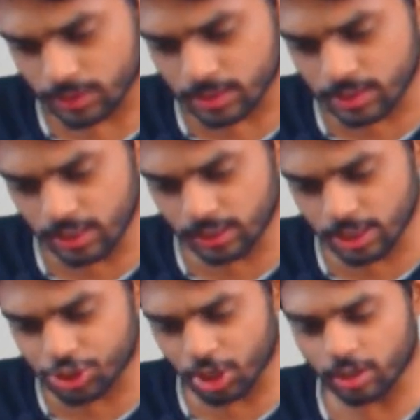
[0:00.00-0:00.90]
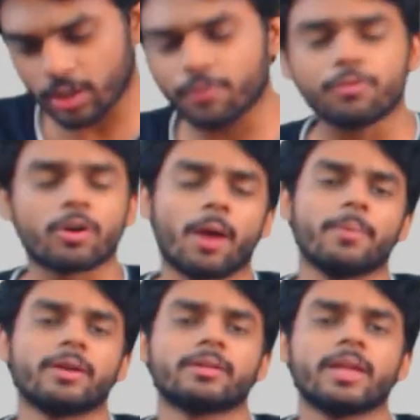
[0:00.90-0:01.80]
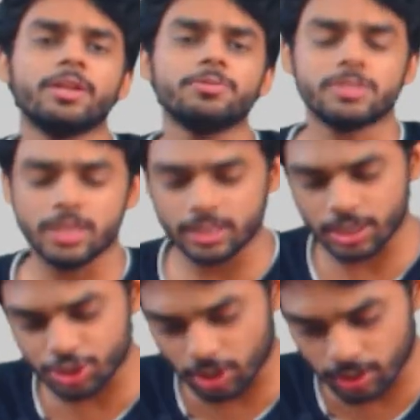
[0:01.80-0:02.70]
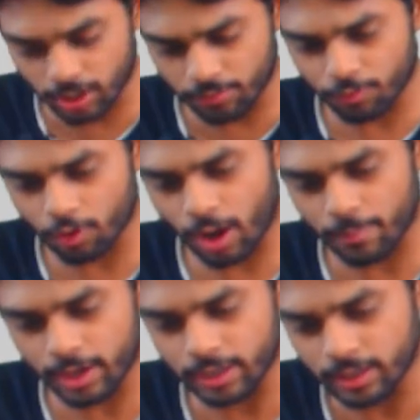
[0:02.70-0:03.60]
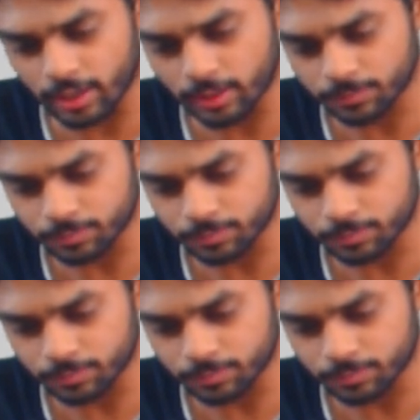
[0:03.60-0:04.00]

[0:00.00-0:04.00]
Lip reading: See the jugular foramen. Can you see the jugular foramen here?